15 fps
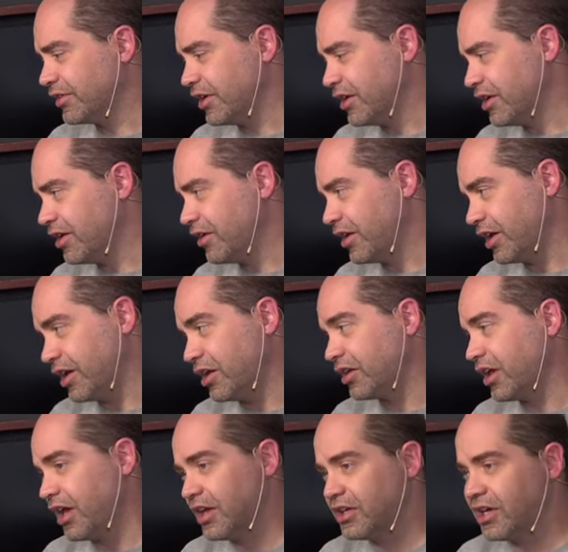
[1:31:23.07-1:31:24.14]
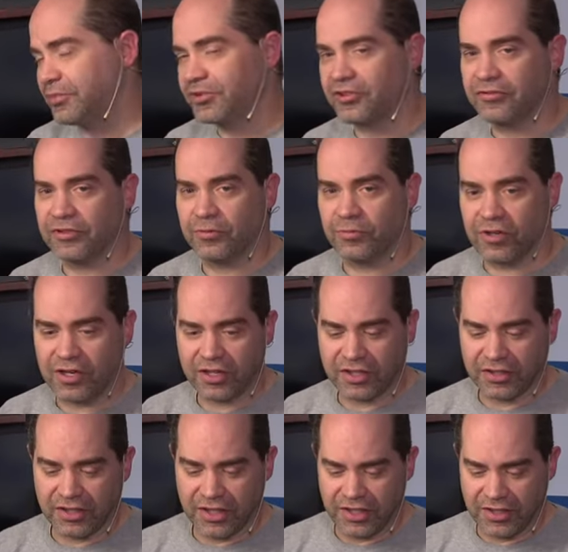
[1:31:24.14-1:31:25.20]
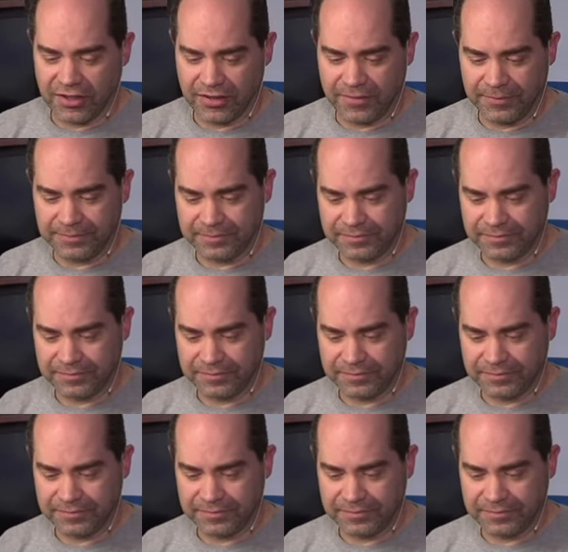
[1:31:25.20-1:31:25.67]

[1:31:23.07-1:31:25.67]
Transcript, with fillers: Uh, it, it can absolutely work. Um,